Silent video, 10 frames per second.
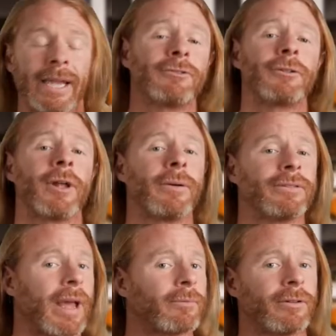And Trudeau
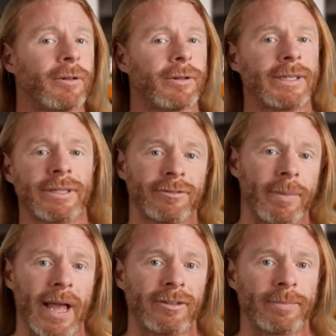is absolutely
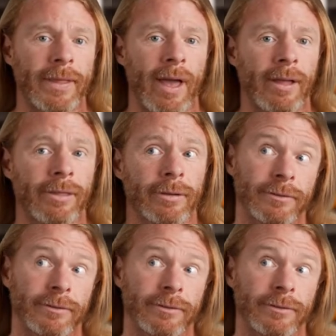despised by the other